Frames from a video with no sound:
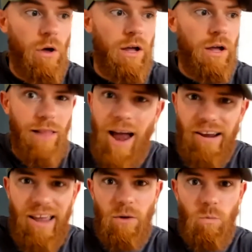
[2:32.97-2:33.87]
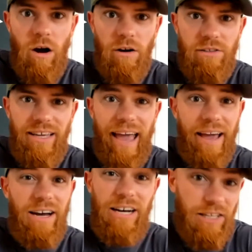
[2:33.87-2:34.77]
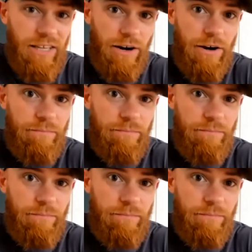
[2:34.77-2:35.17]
clarity work to get clear.